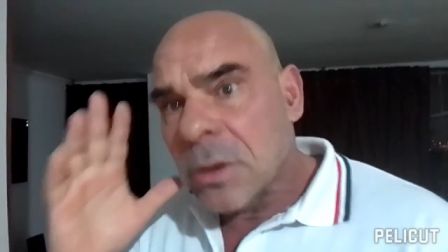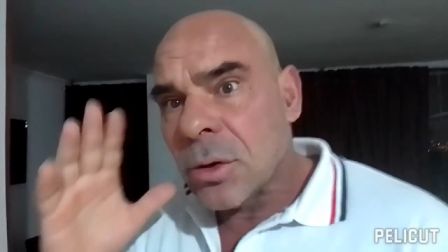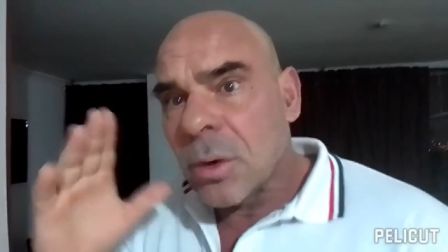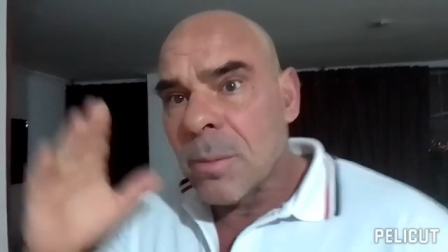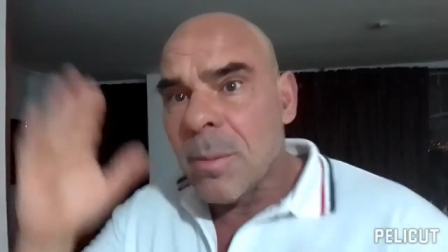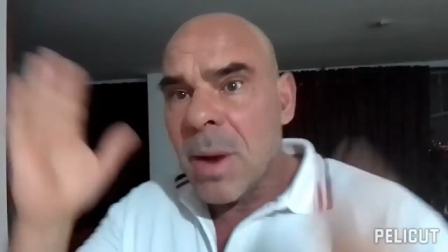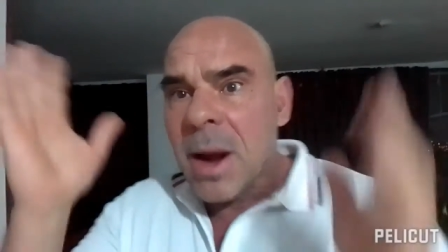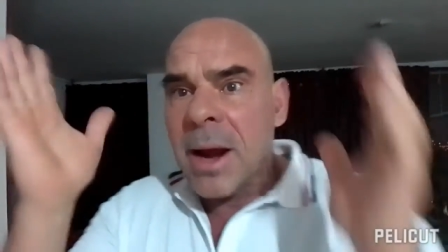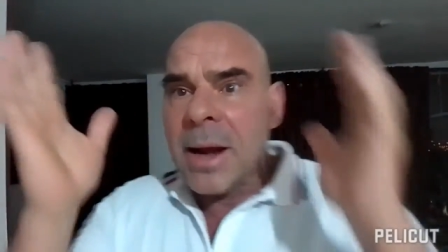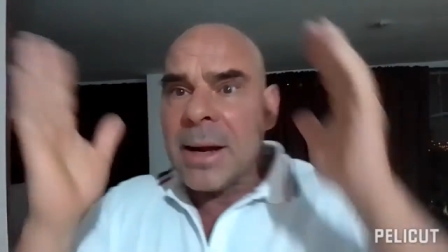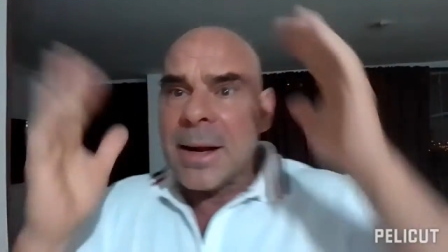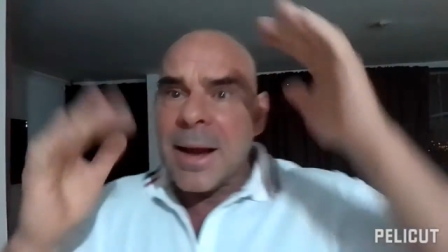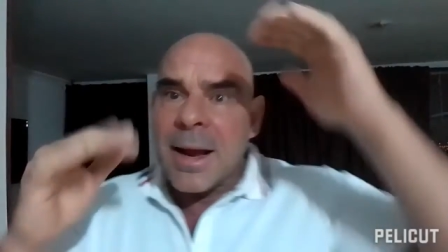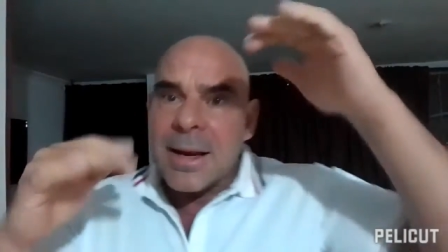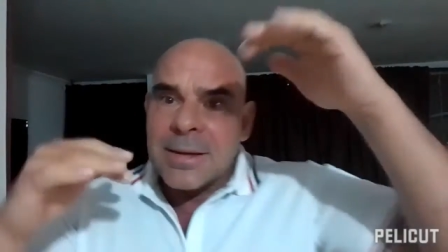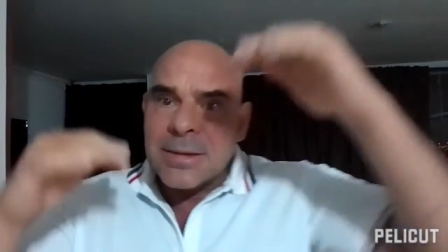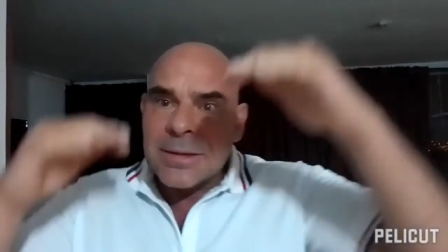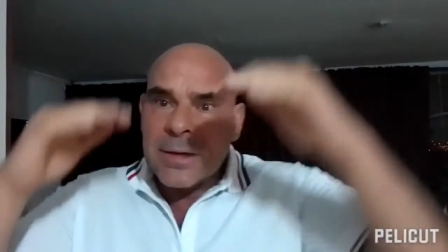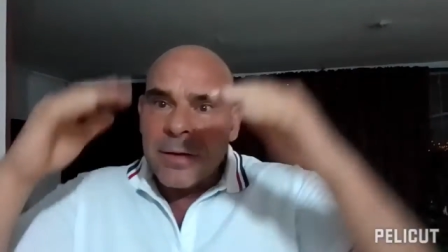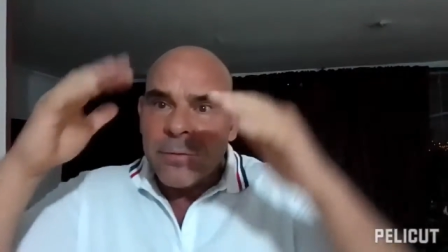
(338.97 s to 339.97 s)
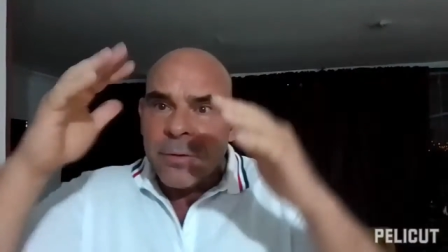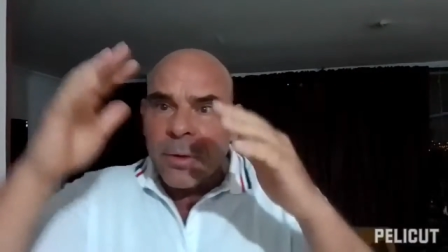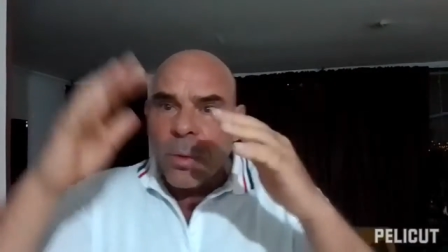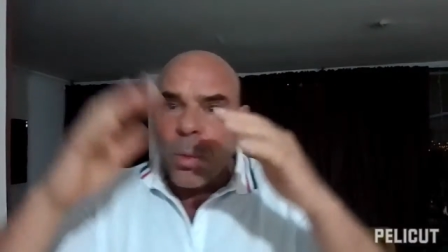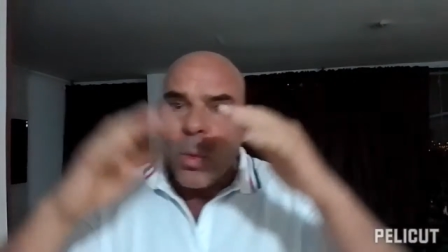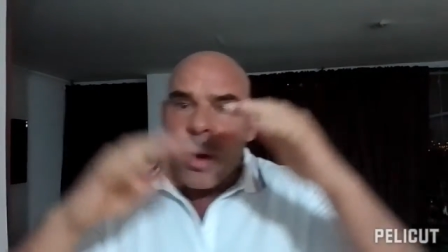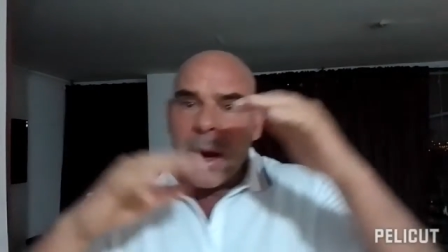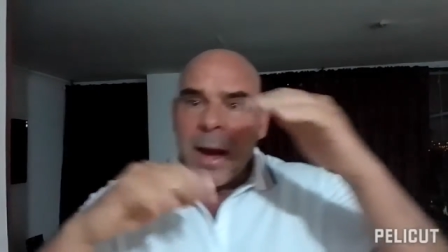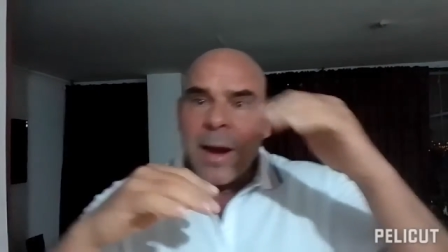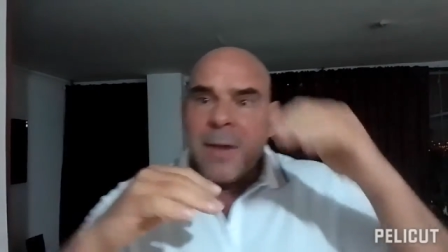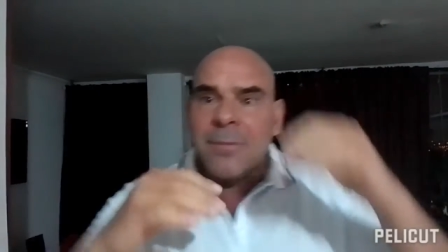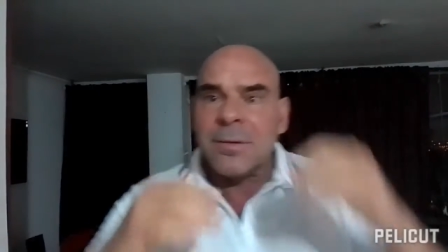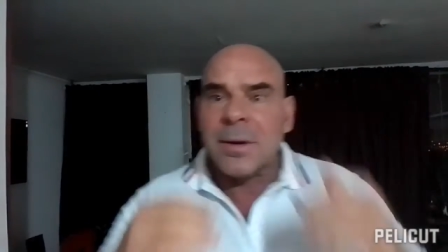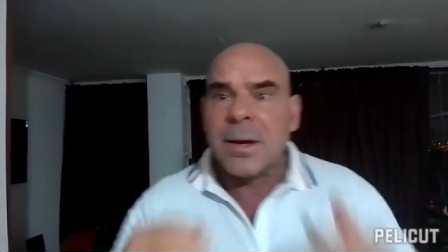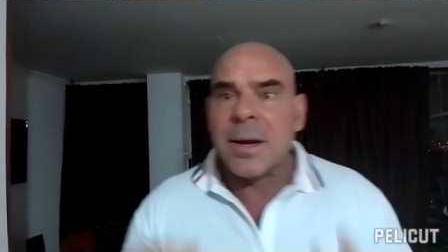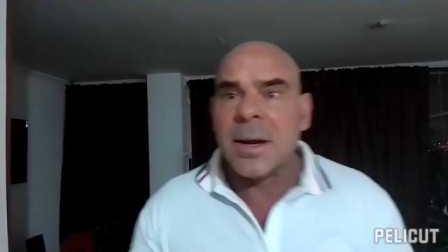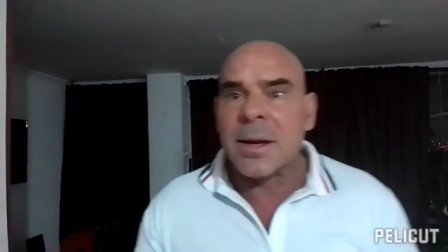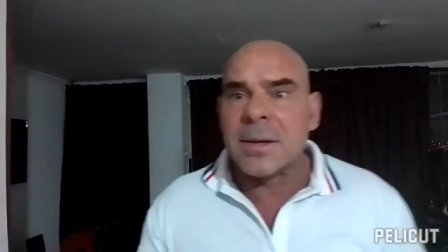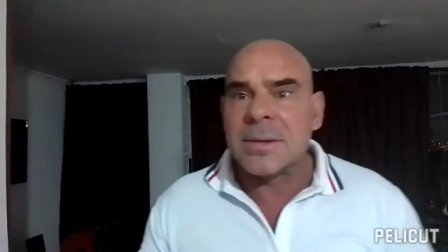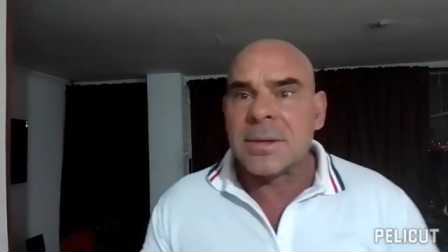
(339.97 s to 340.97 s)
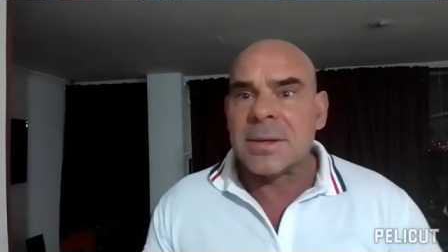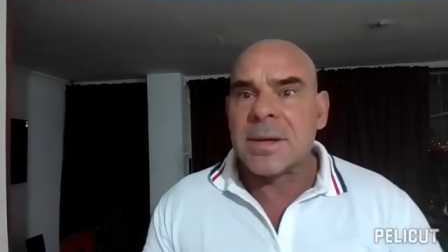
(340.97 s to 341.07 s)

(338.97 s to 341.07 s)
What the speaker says: Your mind has different wavelengths.